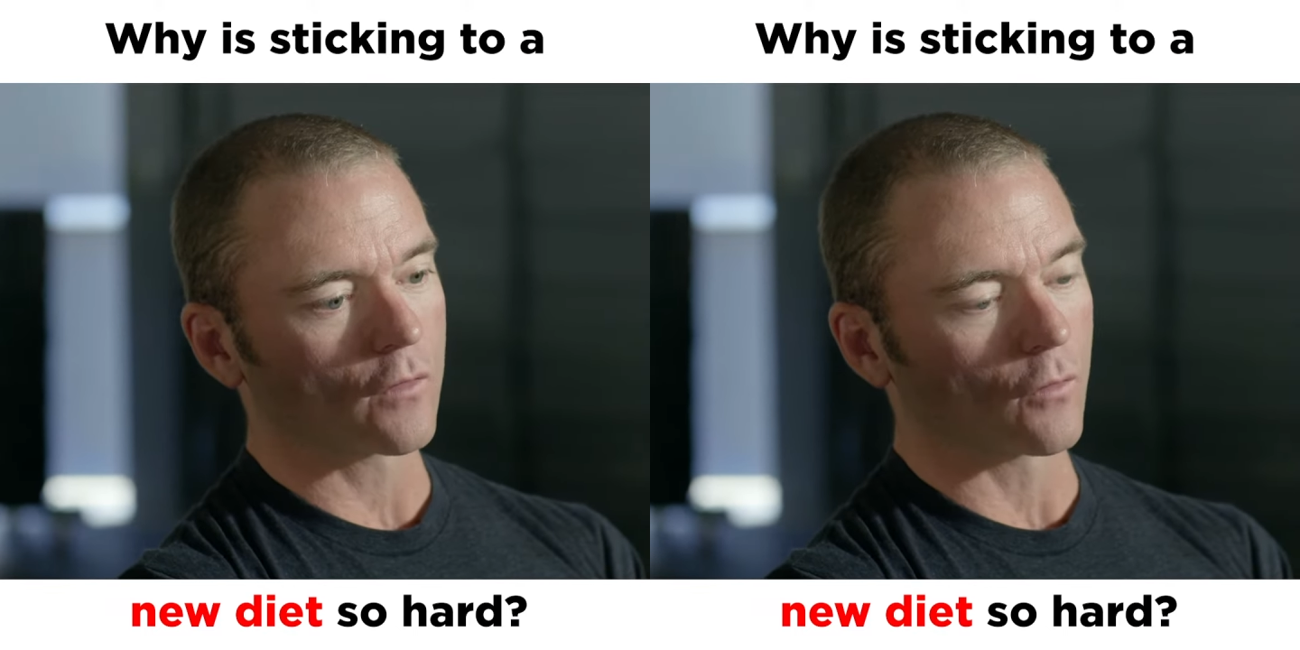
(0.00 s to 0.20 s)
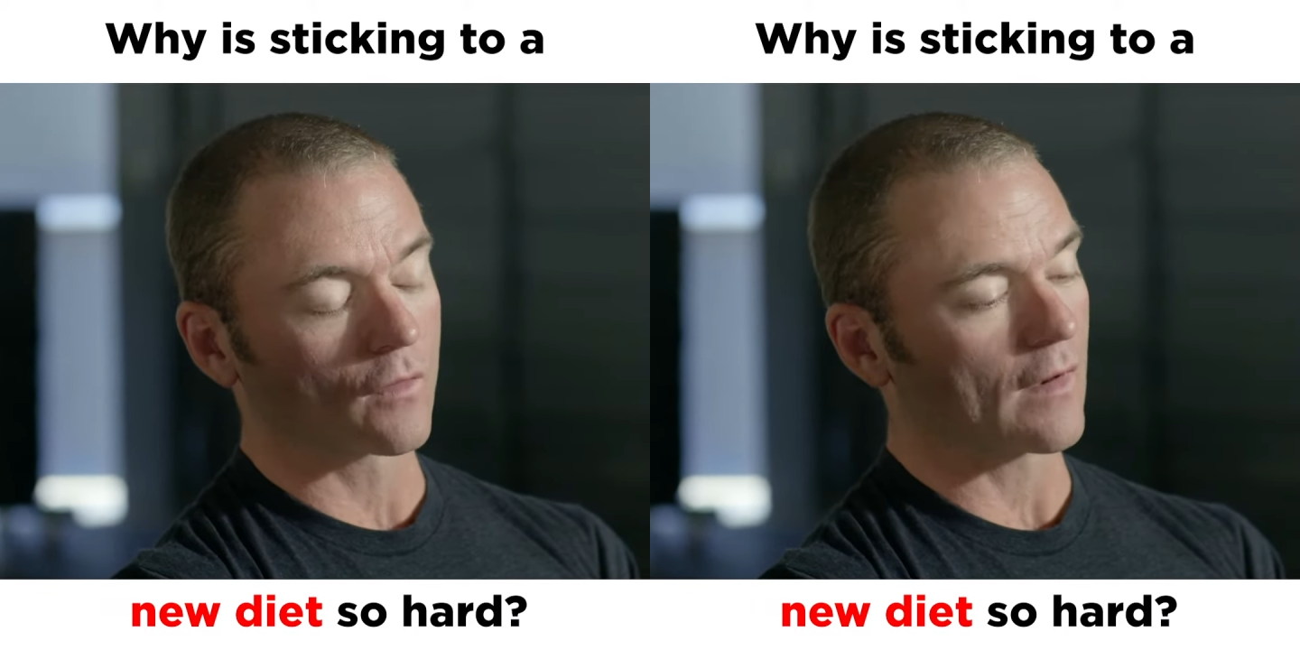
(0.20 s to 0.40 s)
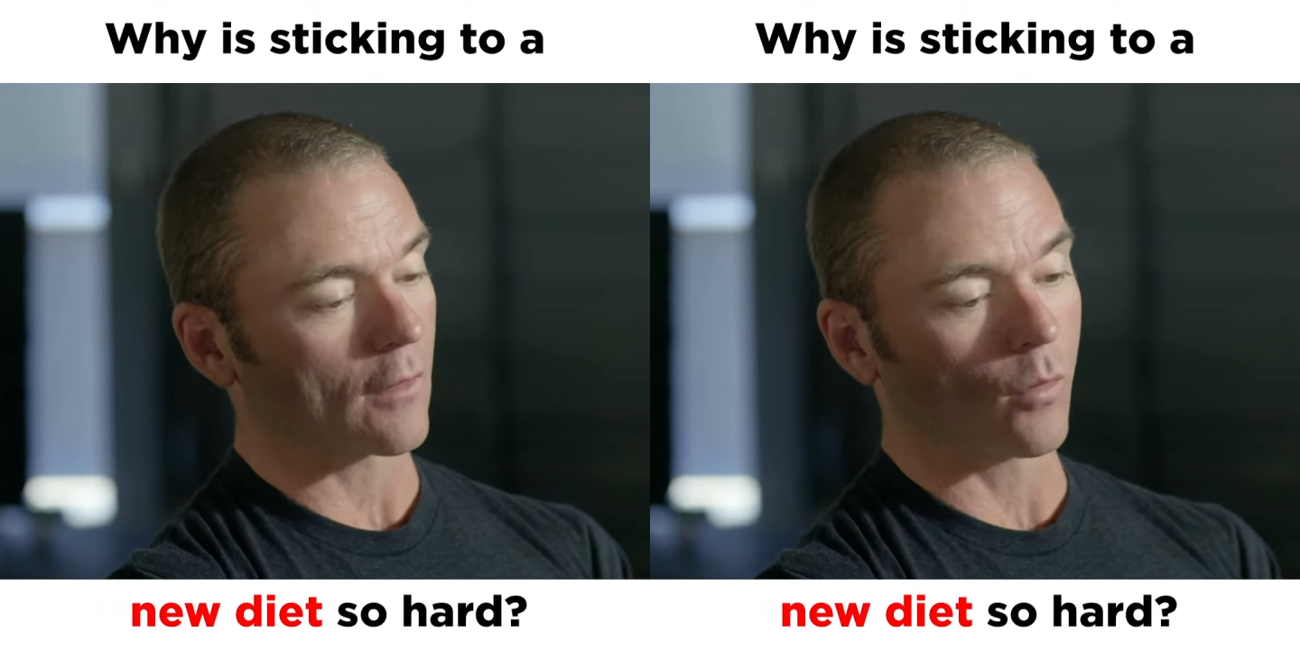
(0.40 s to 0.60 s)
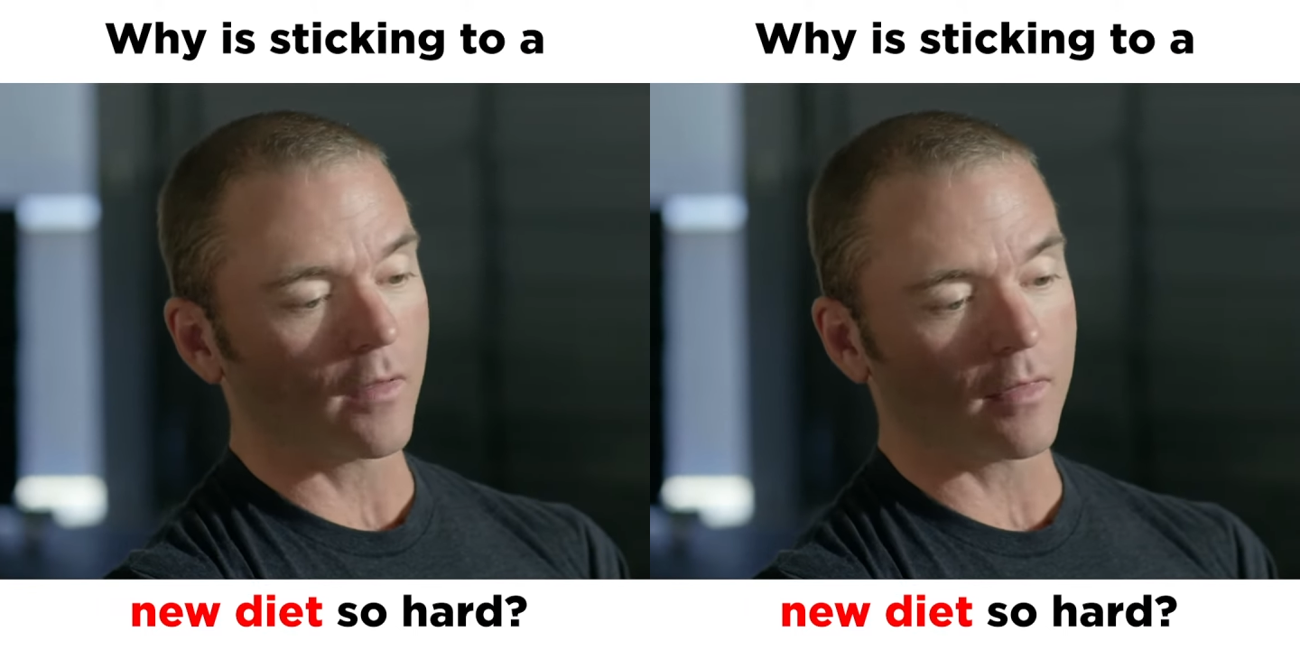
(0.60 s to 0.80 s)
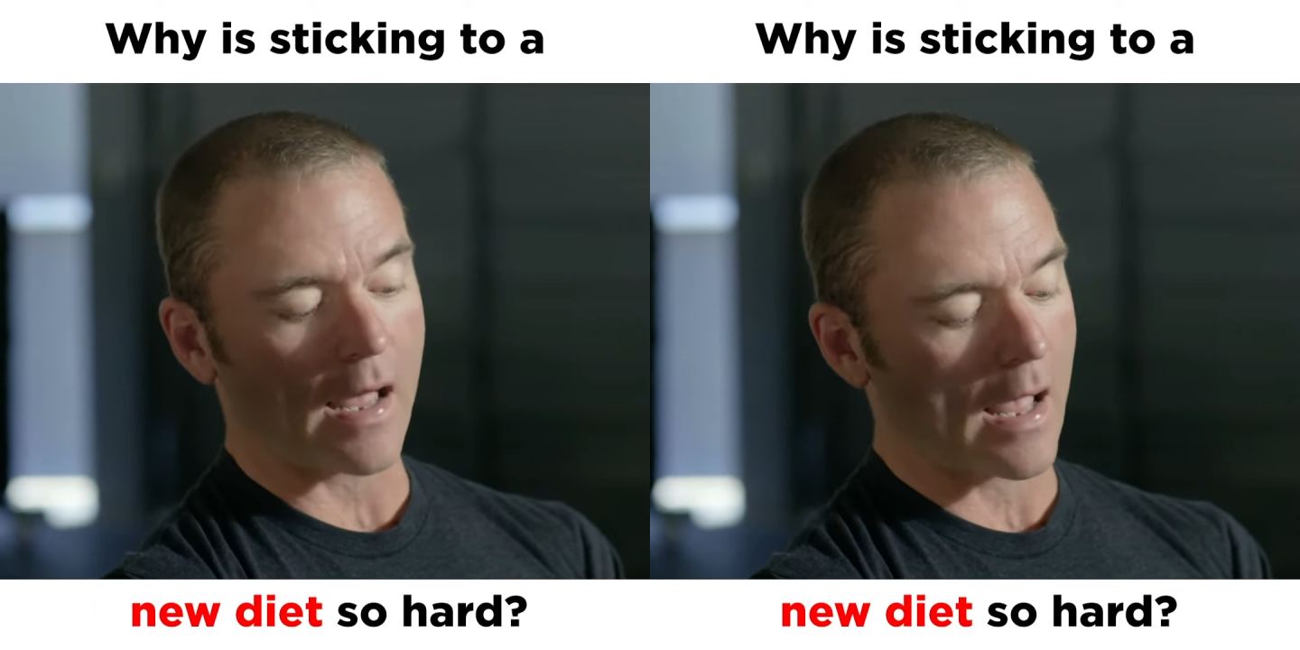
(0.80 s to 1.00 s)
to stick
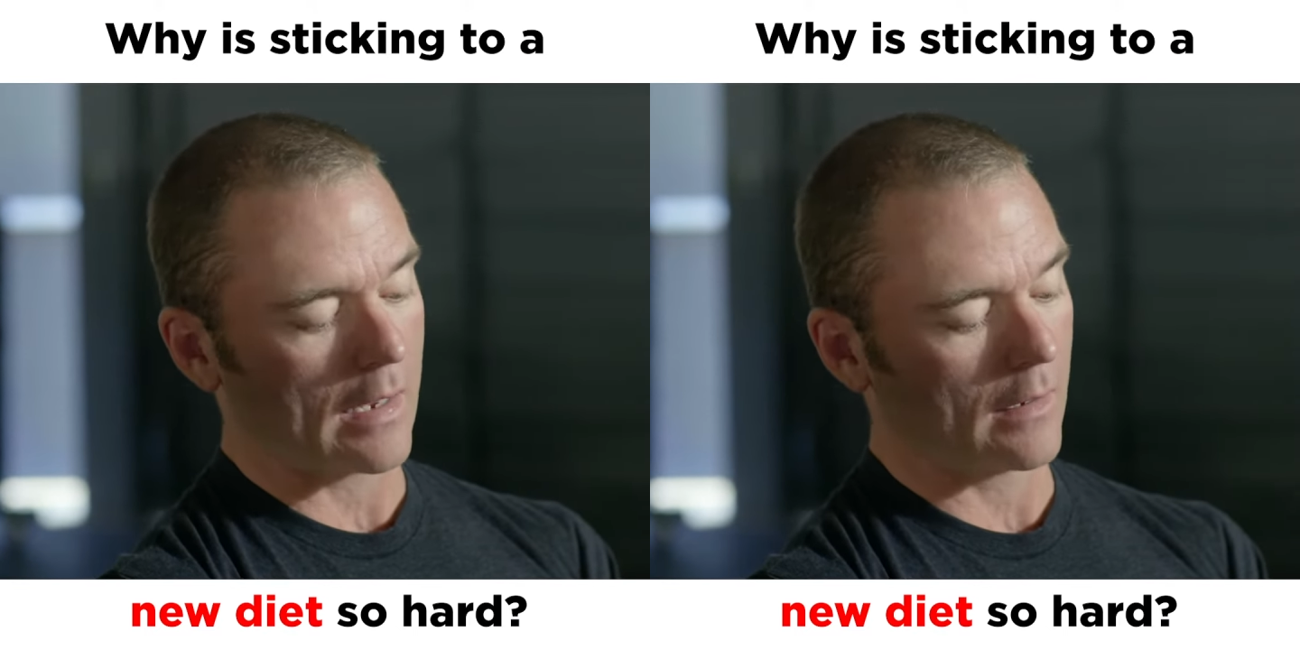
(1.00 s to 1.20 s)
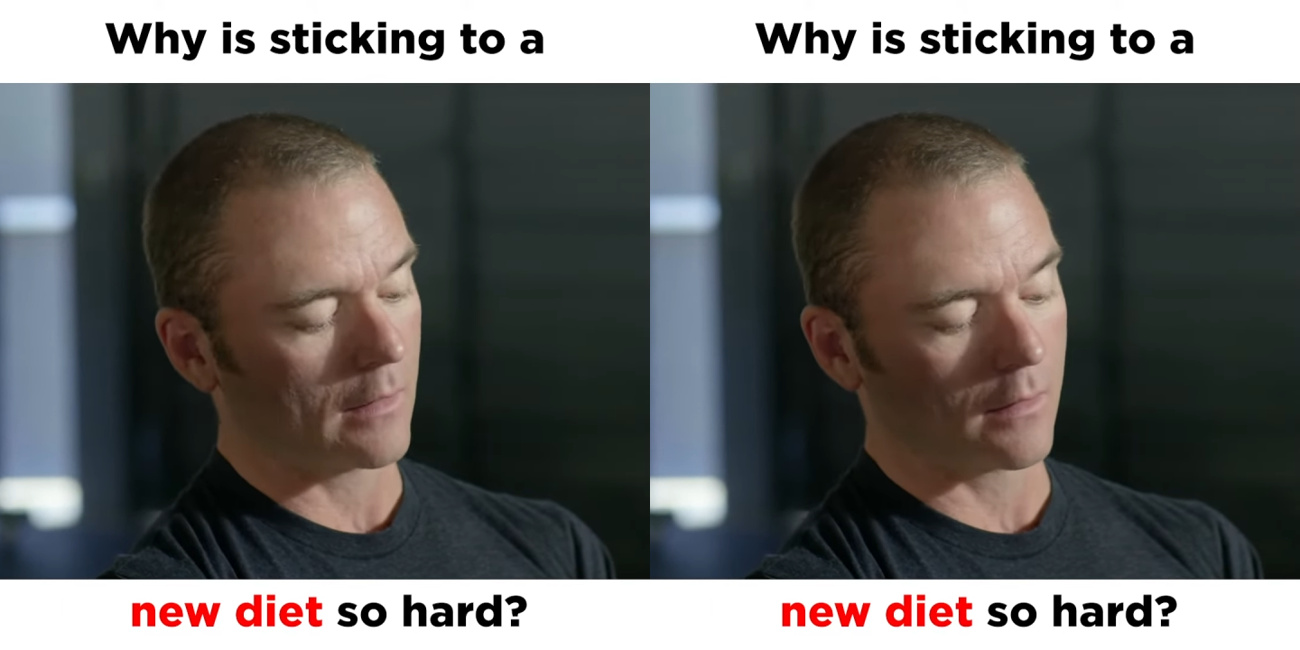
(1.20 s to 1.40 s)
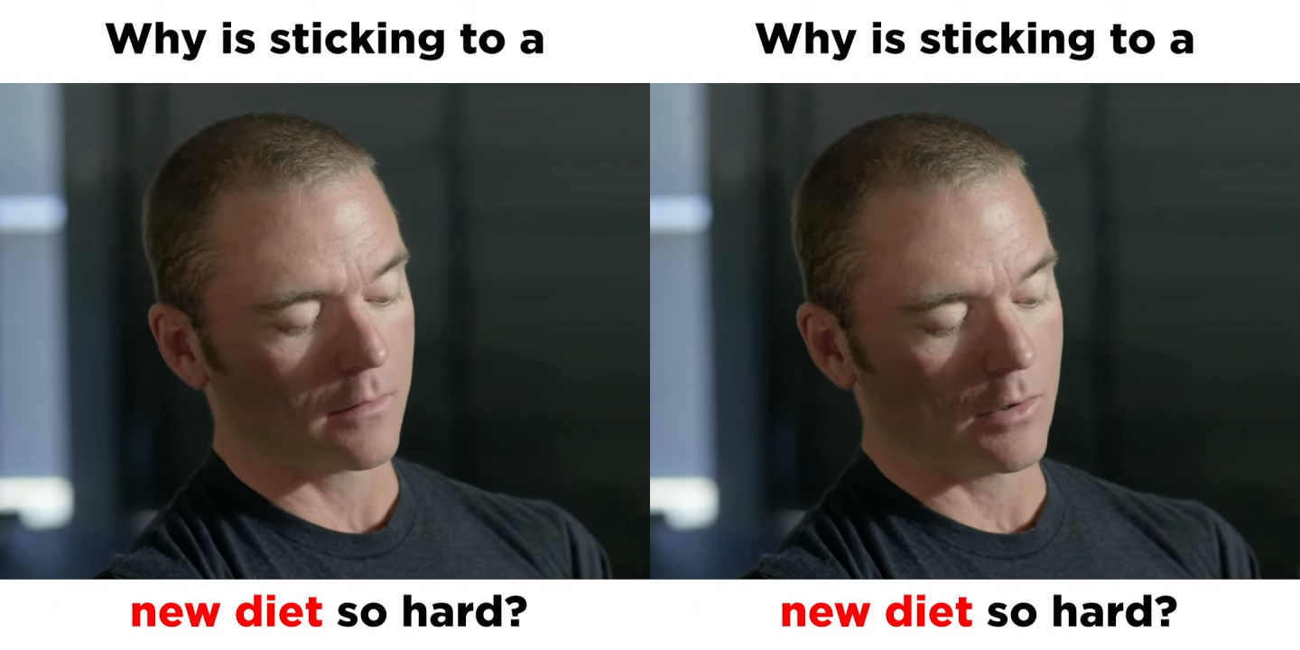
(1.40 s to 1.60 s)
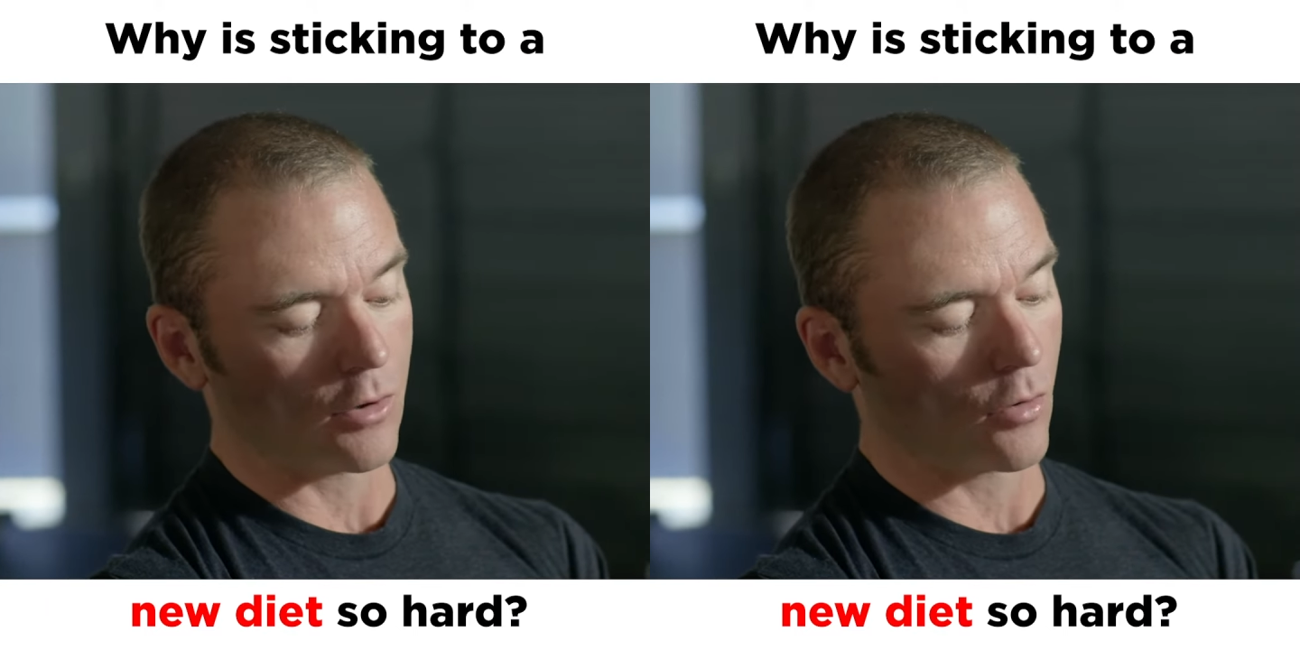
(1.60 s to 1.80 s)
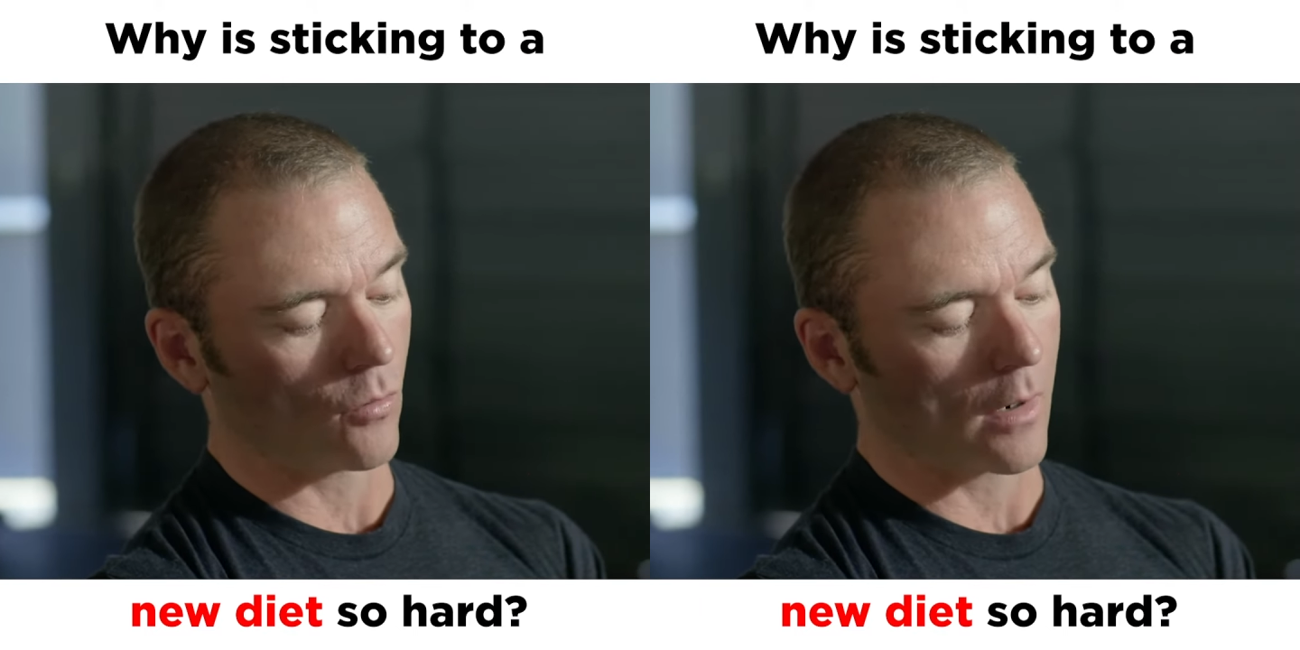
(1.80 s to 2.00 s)
with that, it, you
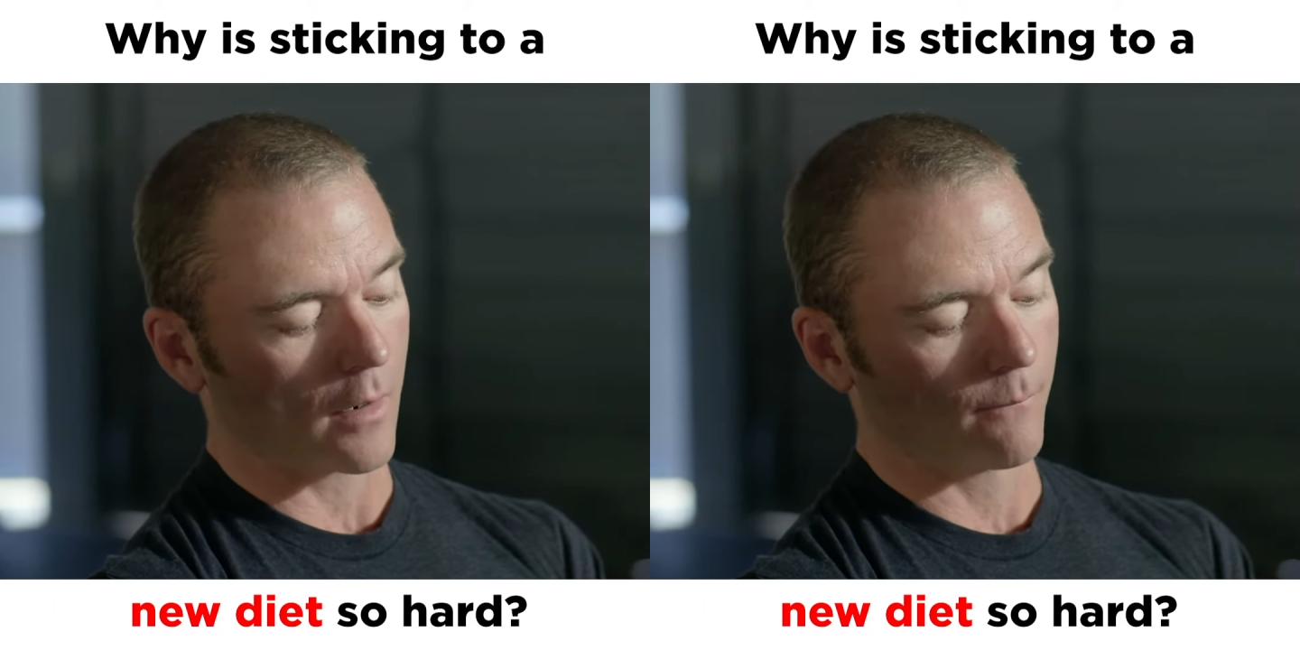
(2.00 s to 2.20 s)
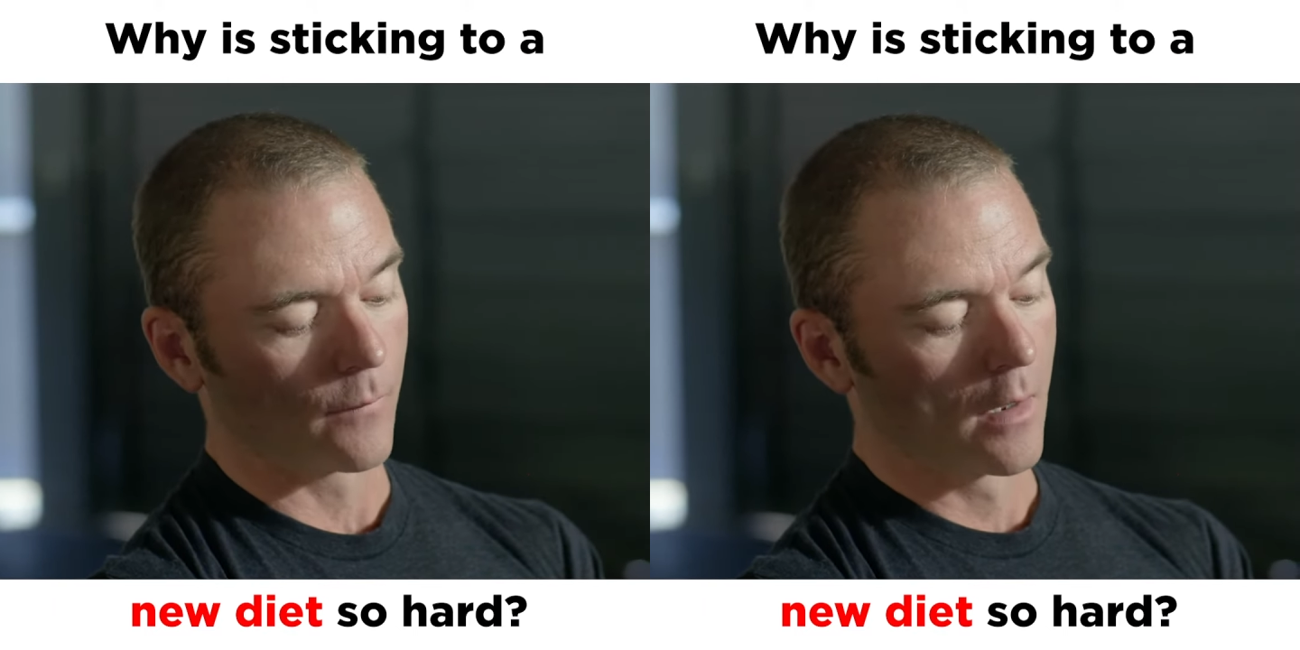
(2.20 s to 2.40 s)
know, uh,